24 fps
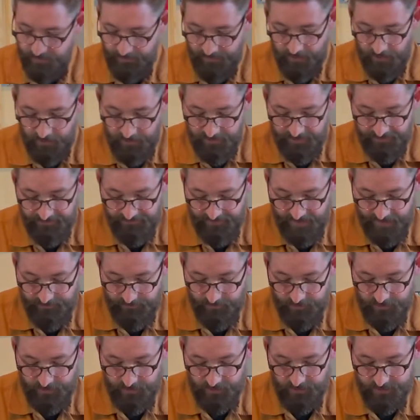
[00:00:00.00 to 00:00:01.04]
of my other
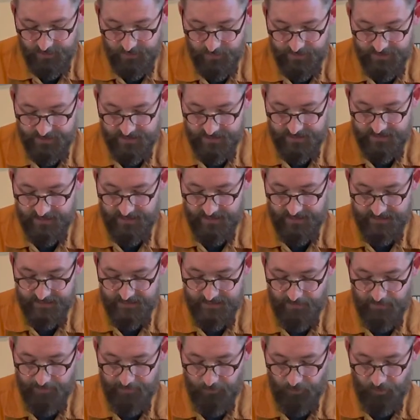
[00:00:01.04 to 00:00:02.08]
favourite colours, which is this,
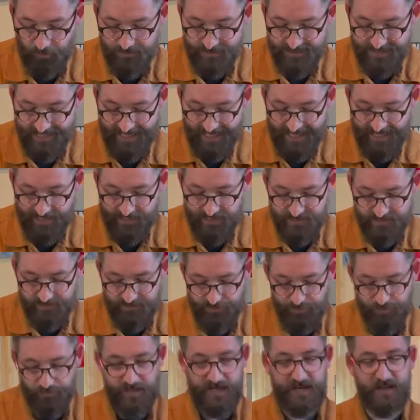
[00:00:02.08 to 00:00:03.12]
the Bronze
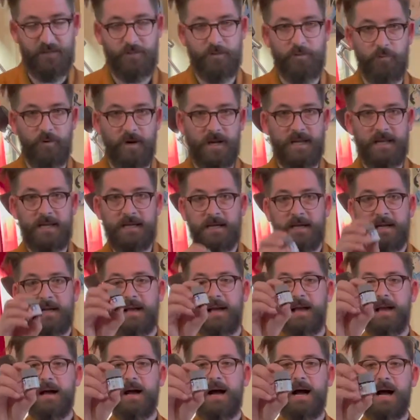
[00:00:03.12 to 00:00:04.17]
X33.
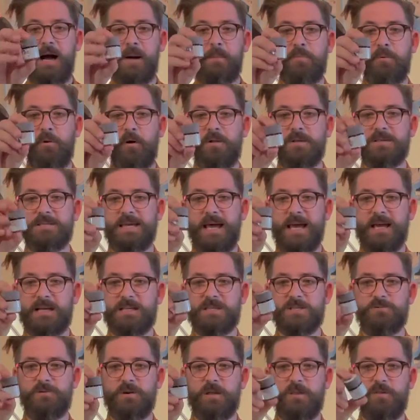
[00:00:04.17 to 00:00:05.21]
Bronze
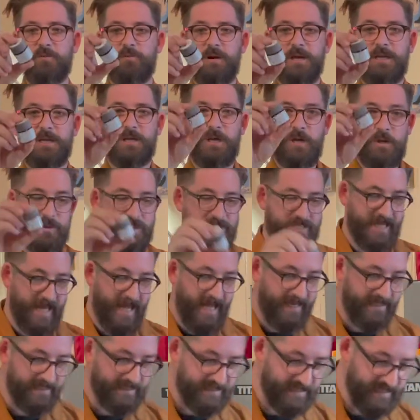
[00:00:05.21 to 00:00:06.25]
X33, used
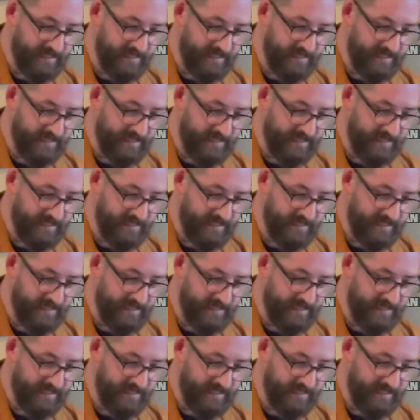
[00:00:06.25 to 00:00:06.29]
that to